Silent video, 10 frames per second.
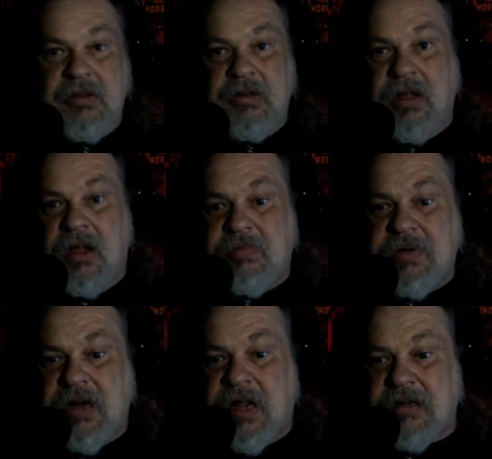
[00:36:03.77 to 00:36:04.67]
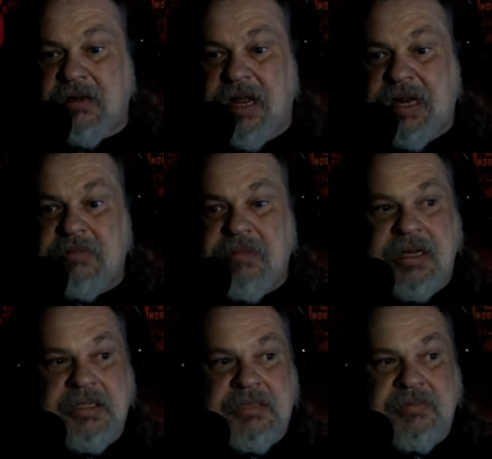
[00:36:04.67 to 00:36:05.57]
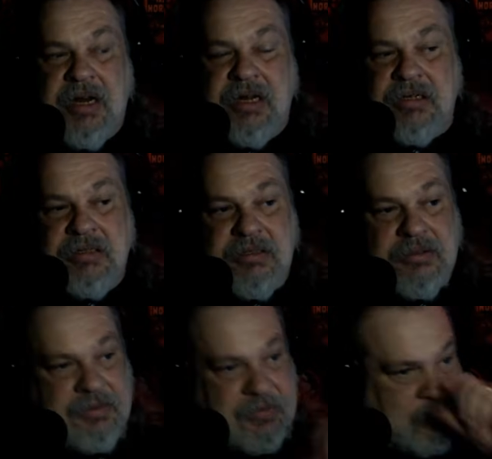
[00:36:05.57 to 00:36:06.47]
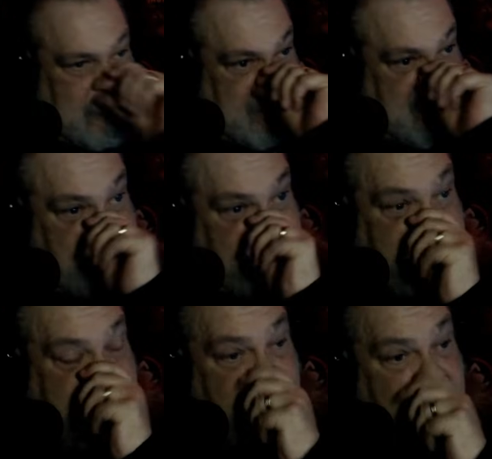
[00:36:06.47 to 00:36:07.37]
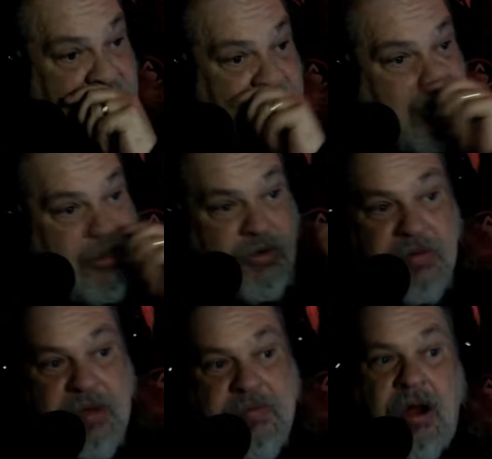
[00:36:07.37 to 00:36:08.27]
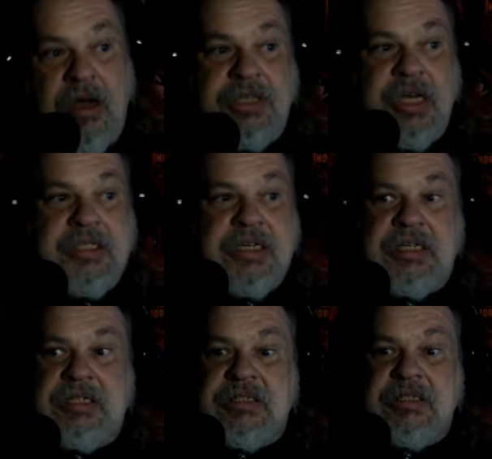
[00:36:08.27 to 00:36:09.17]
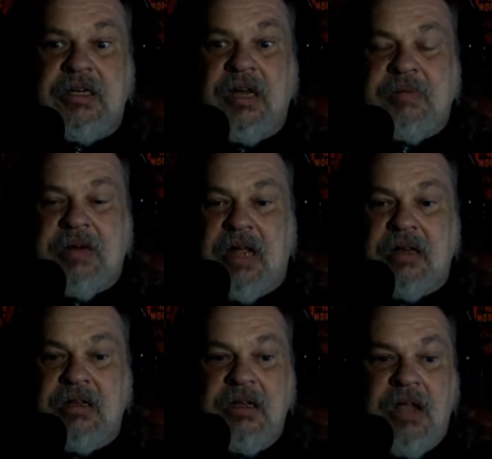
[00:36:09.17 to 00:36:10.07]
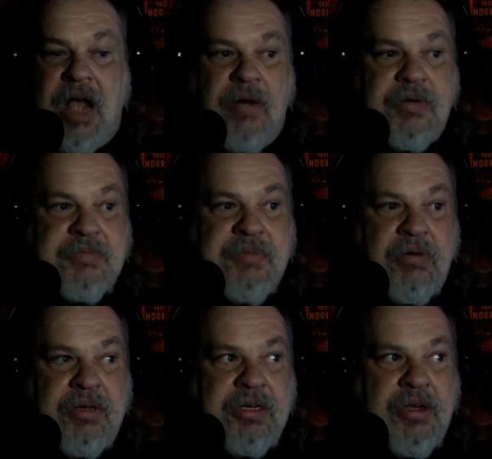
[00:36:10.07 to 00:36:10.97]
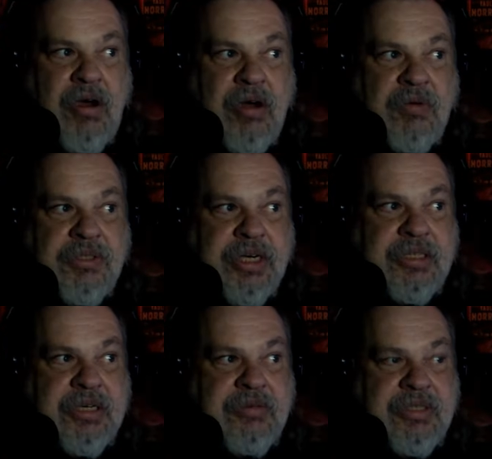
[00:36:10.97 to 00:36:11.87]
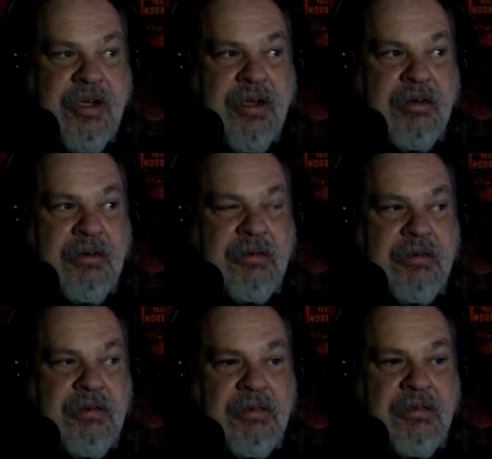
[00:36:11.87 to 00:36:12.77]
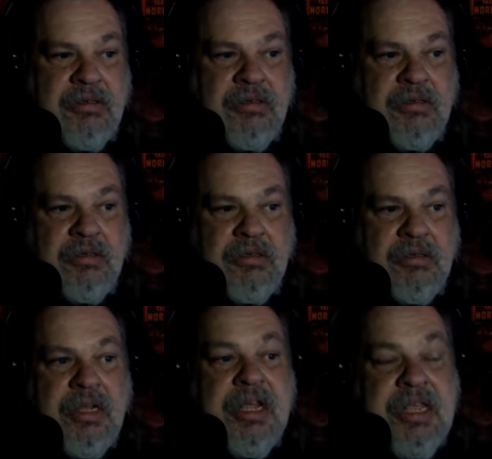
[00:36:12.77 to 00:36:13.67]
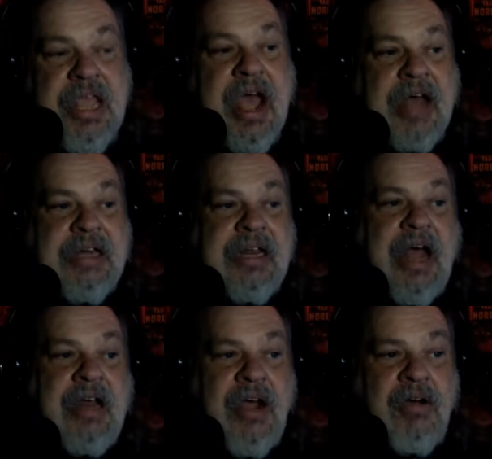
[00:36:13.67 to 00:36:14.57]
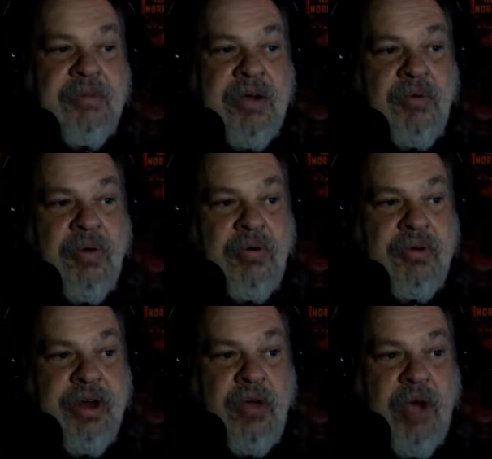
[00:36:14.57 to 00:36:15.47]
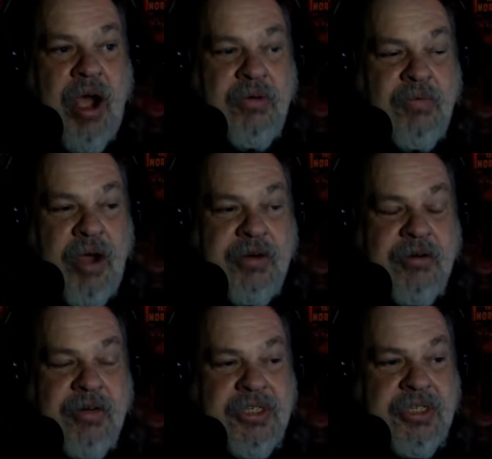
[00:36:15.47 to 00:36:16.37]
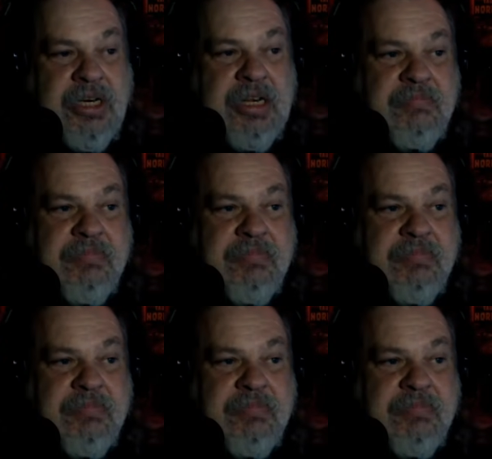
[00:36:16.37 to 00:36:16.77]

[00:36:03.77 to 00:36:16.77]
I'll be like laying in bed and she'll be like, you know, you remember on Justine's? And I'll be like, I was mowing the yard when Justine was on. Yeah, I did. I know. But, while you were asleep,